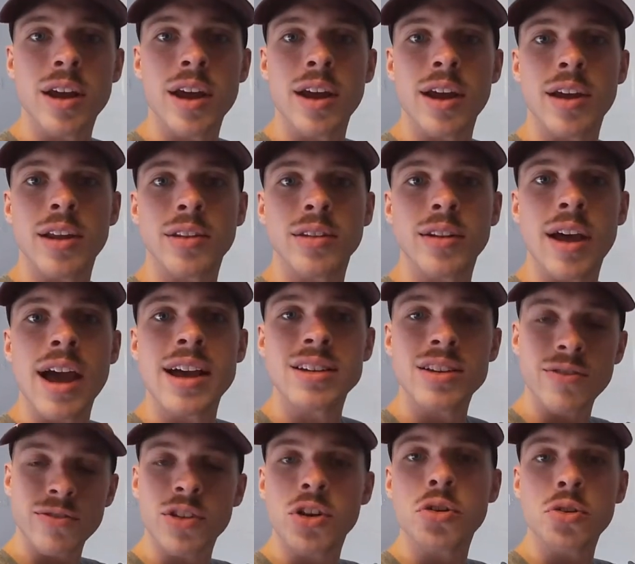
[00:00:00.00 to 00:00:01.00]
and as
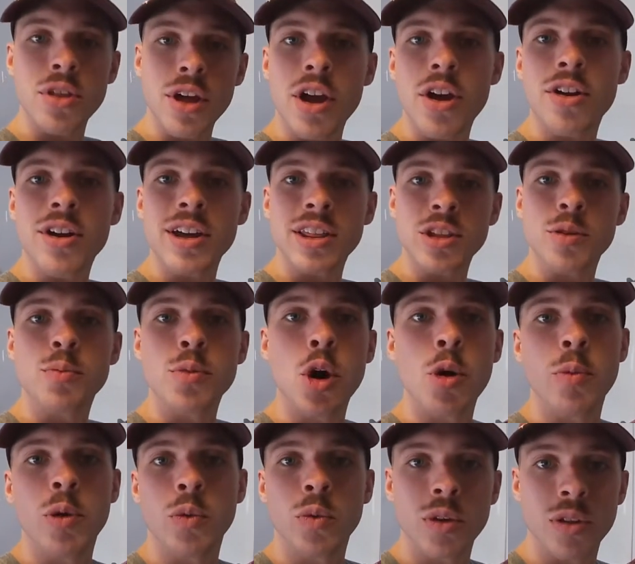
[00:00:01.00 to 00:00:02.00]
if they're there in the
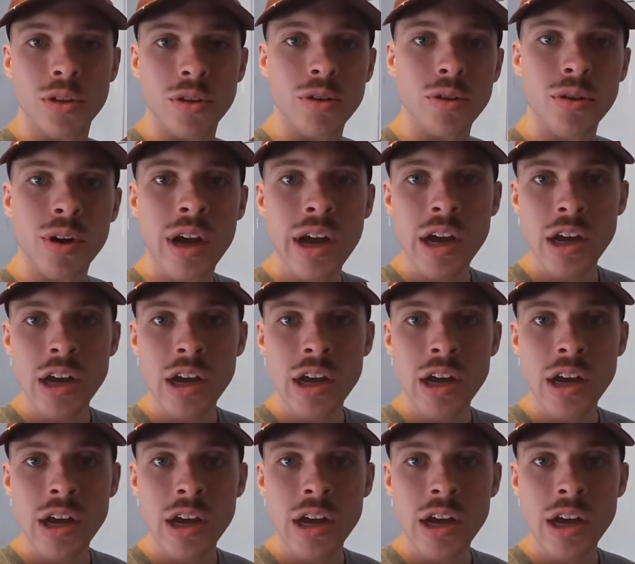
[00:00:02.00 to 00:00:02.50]
moment with you.